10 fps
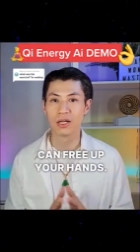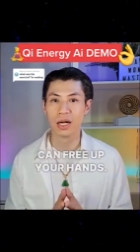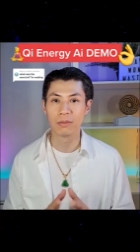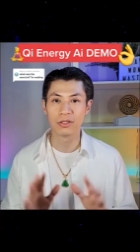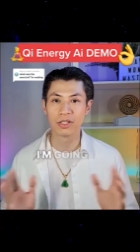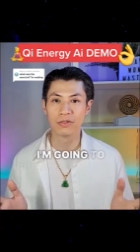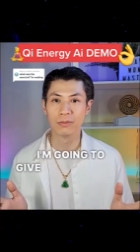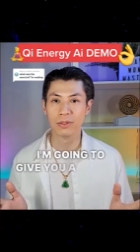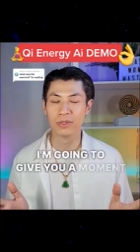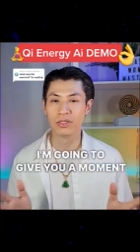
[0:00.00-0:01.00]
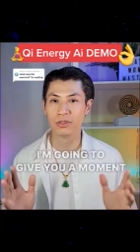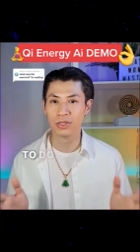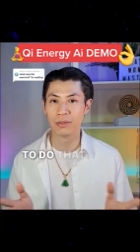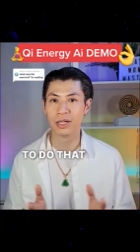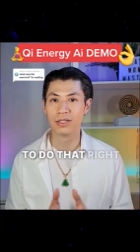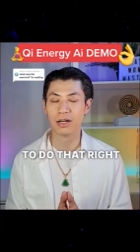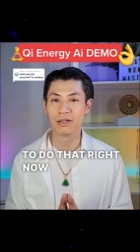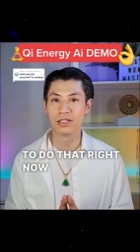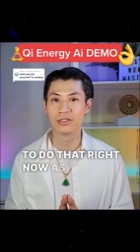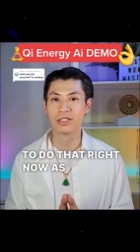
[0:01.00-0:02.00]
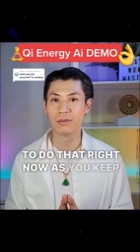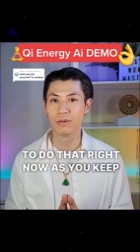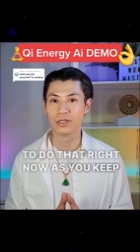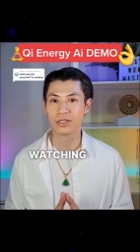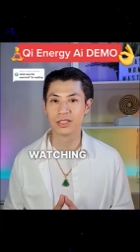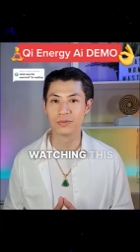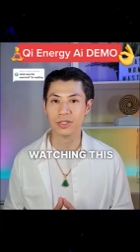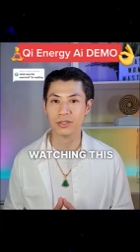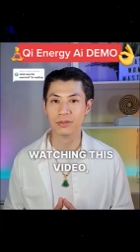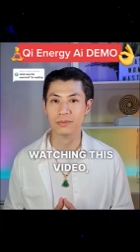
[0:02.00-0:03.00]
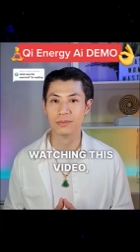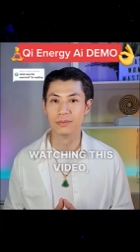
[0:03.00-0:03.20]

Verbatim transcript: I'm going to give you a moment to do that right now as you keep watching this video.